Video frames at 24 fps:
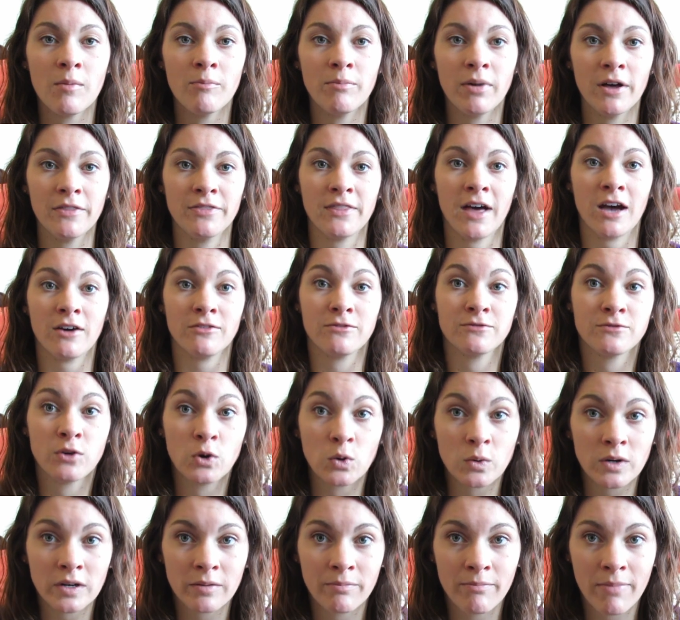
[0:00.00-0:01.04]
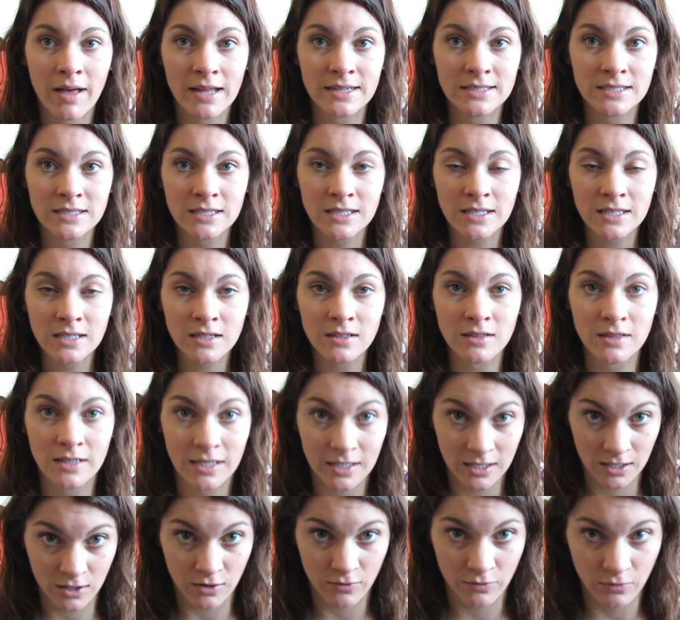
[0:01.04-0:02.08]
but that forward bending,
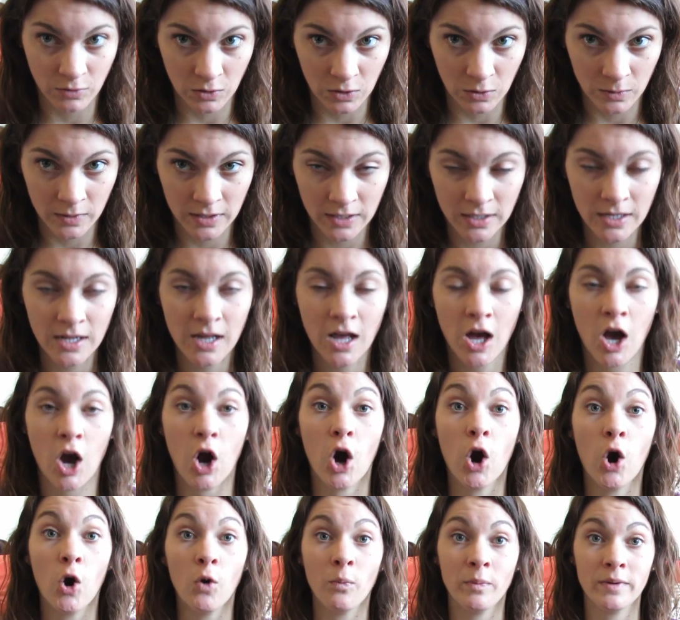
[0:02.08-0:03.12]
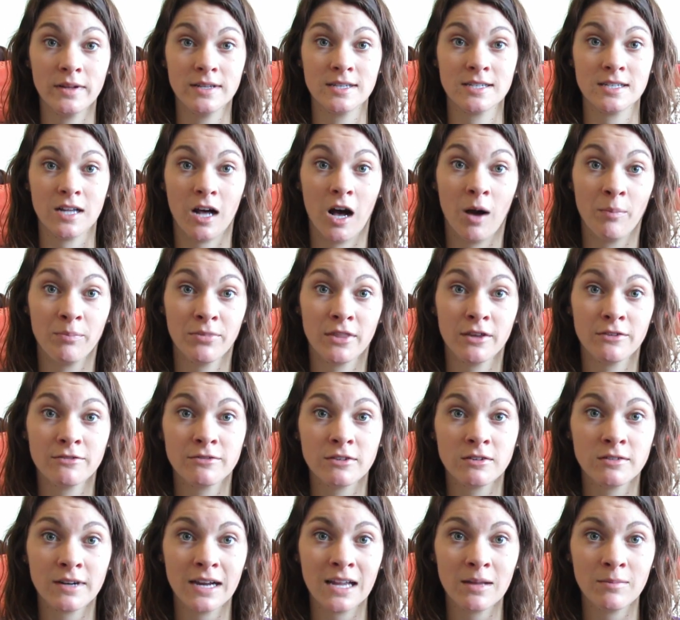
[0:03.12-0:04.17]
leaning forward, opens up the
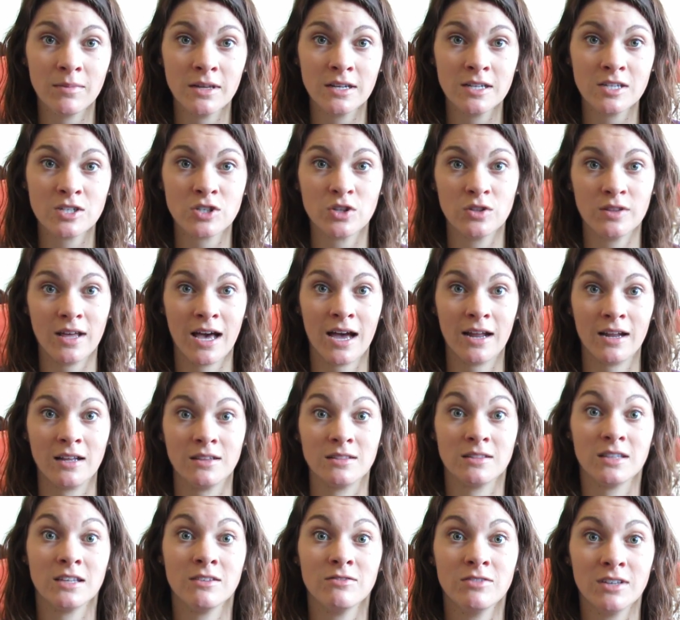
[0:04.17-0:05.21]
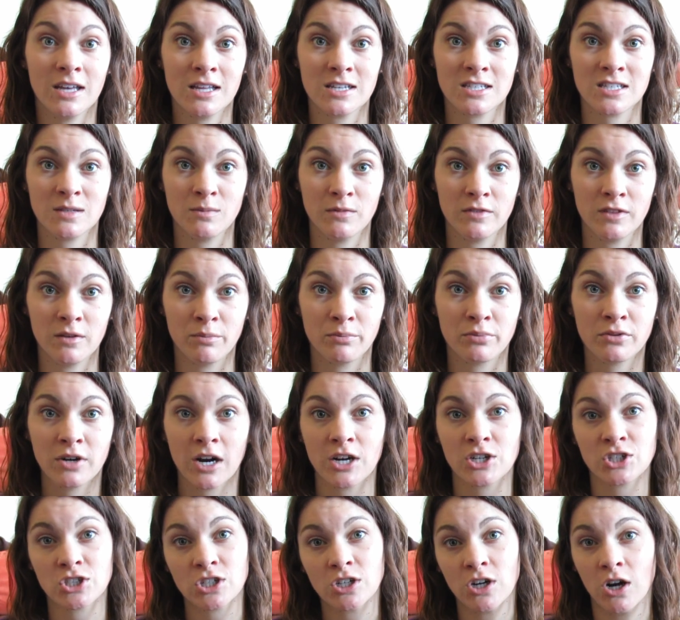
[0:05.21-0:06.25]
foramen so that alleviates some of the
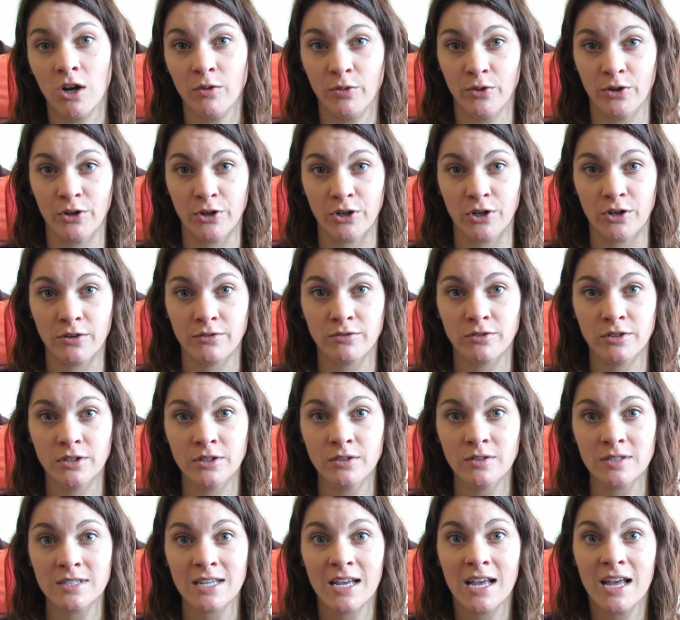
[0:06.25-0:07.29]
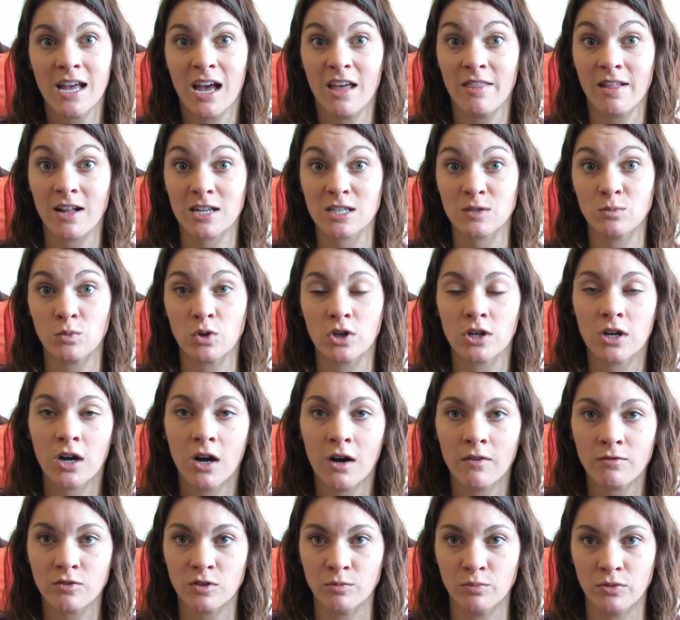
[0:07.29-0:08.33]
pressure on the nerve root, and that's more
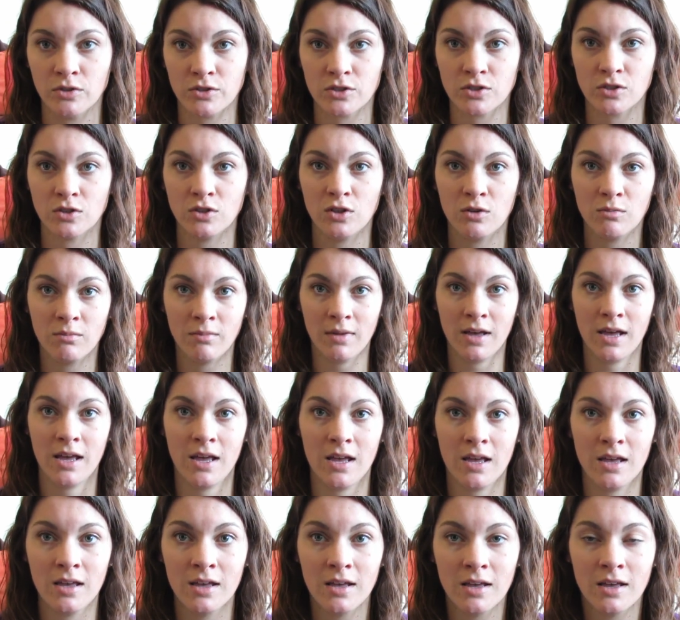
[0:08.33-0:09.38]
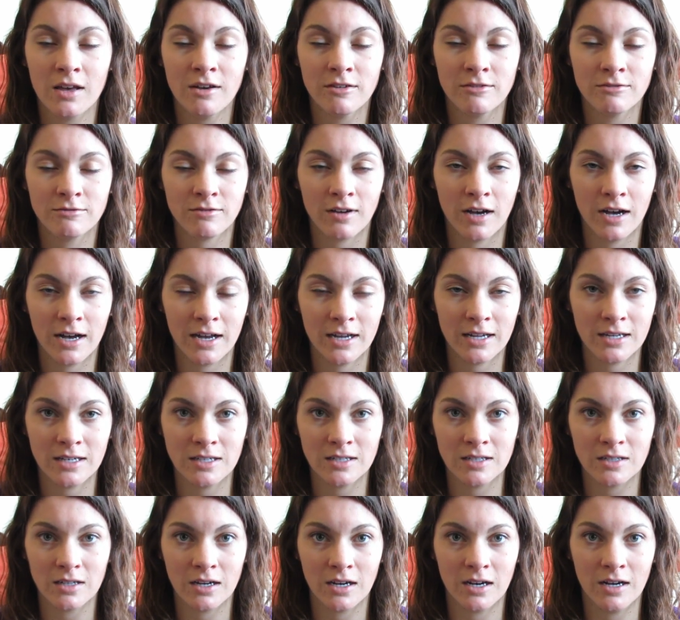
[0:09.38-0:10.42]
comfortable. So you may
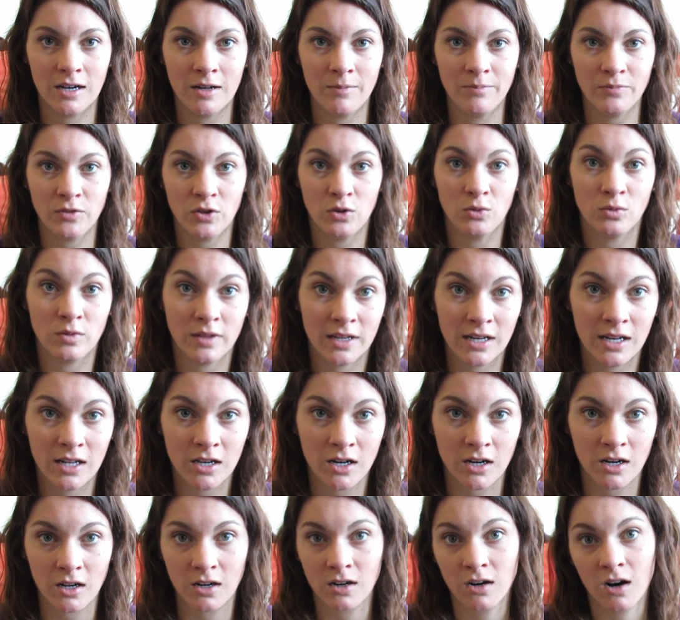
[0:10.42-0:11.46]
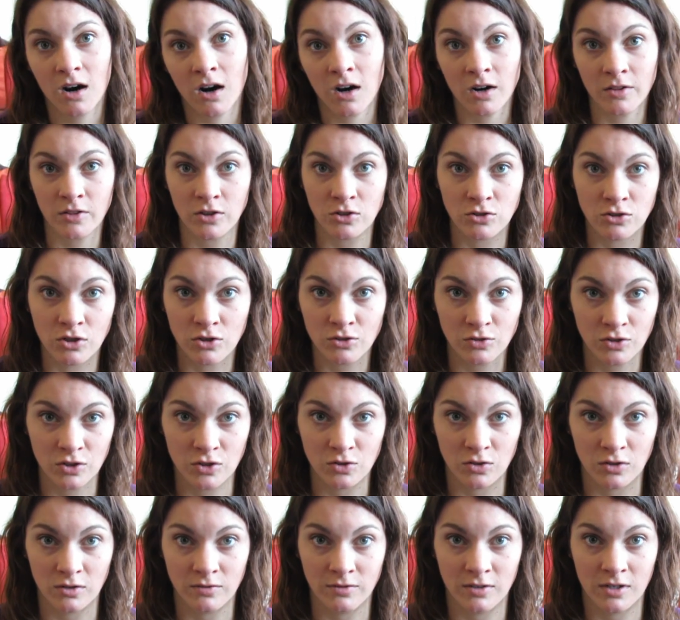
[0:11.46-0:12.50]
find you leaning on a cart in the grocery
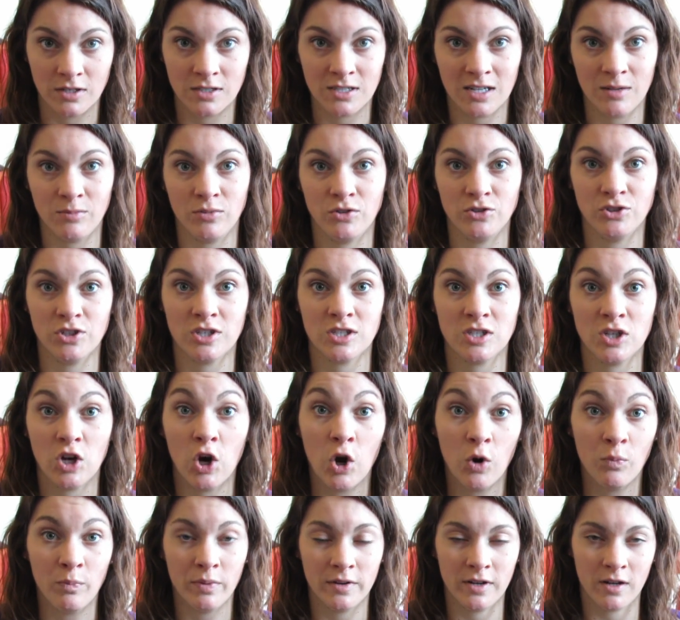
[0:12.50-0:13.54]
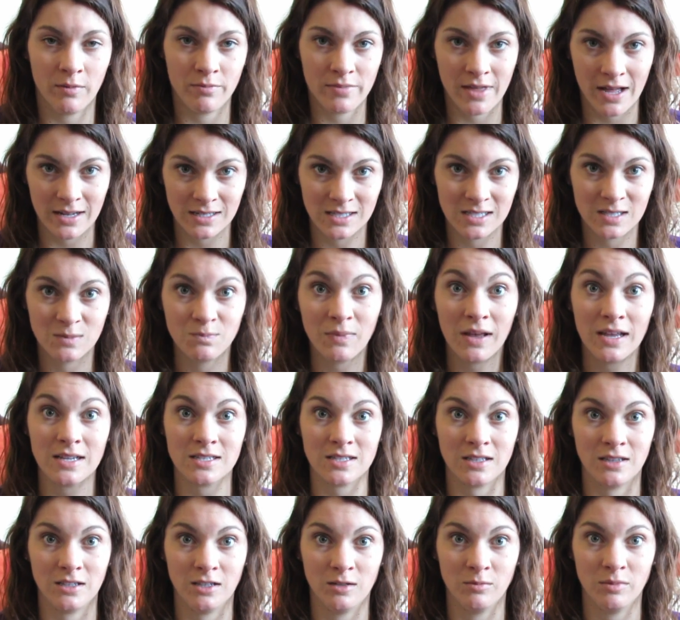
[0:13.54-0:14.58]
store, for example, just to open up that
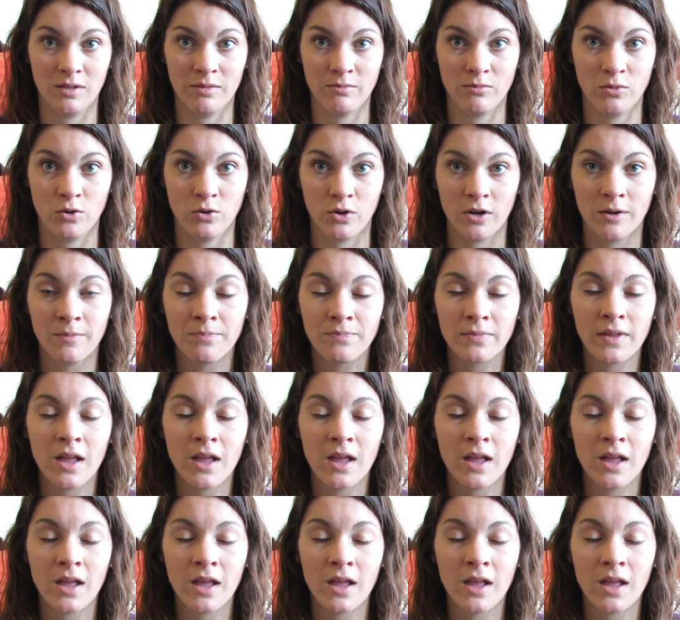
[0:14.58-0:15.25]
space a little bit more.